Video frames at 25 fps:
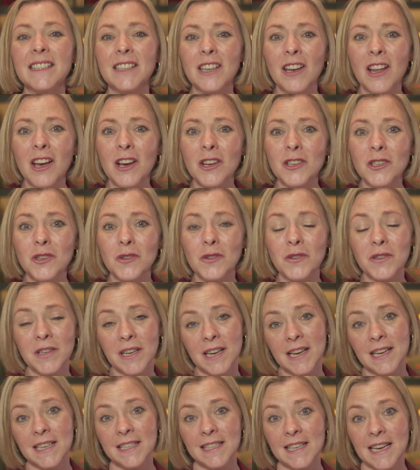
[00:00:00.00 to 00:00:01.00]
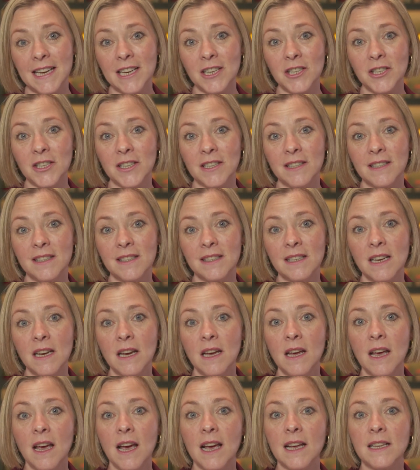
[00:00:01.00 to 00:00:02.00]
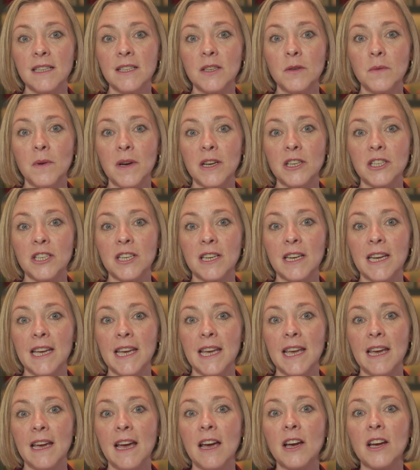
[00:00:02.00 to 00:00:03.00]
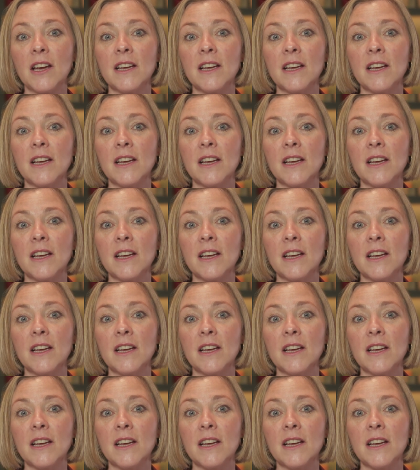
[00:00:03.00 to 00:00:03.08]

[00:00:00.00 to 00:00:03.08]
large organisations, and to actually